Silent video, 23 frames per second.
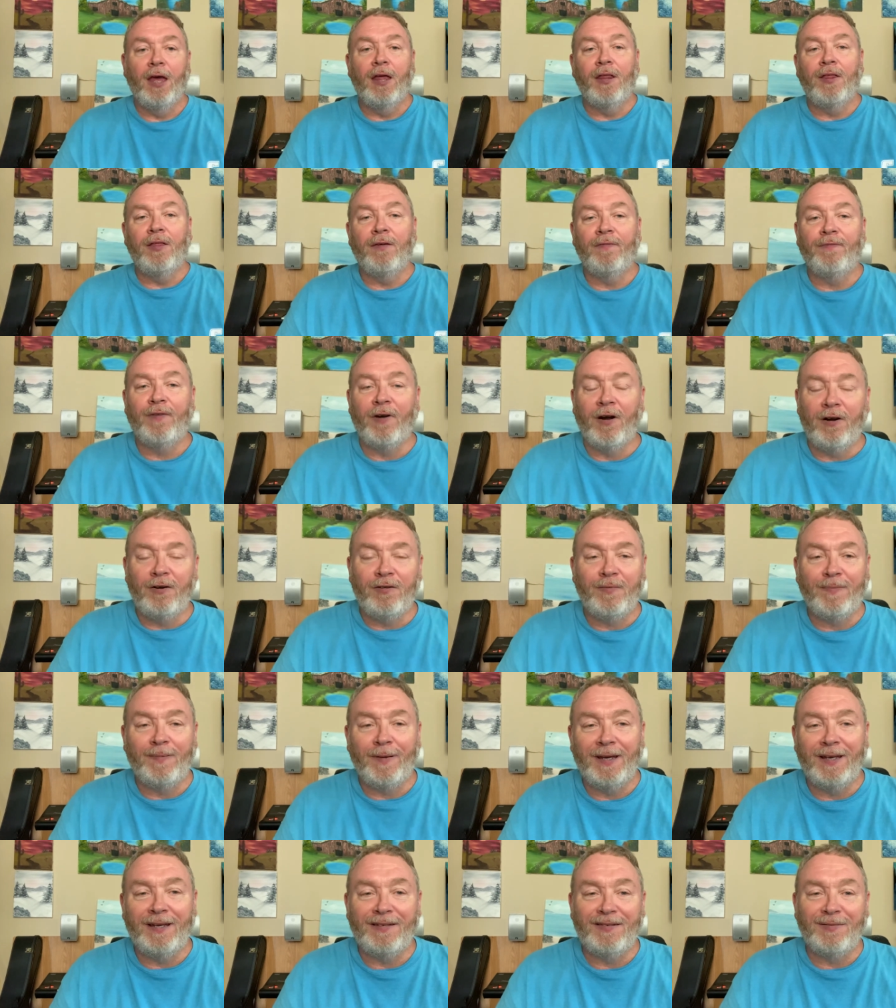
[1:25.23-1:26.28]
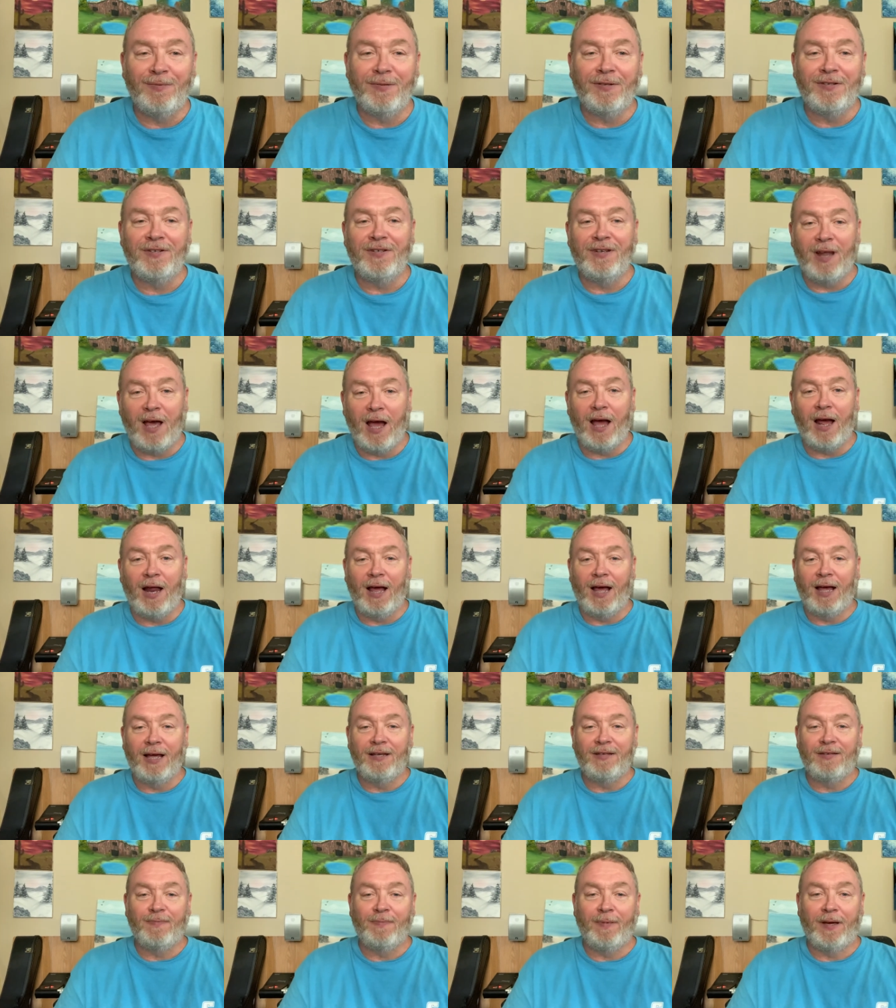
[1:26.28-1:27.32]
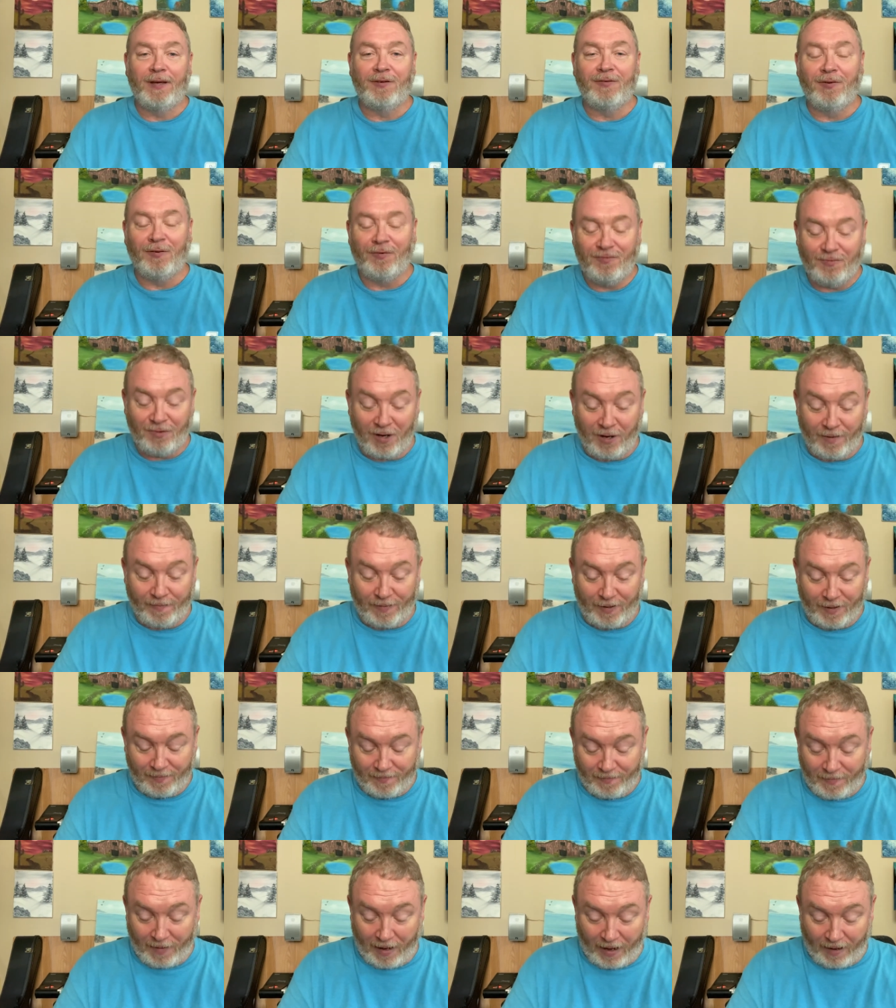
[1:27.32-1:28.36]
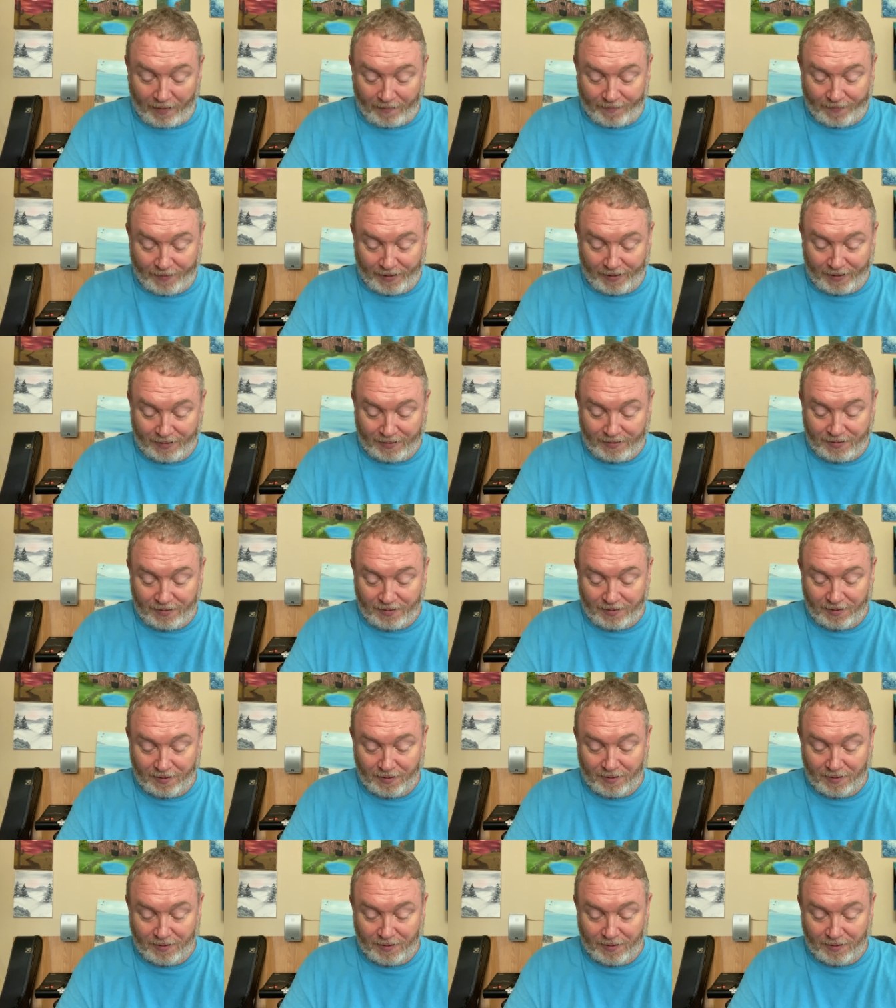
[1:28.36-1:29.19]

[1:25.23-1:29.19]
The first piece was not a special trumpet mouthpiece.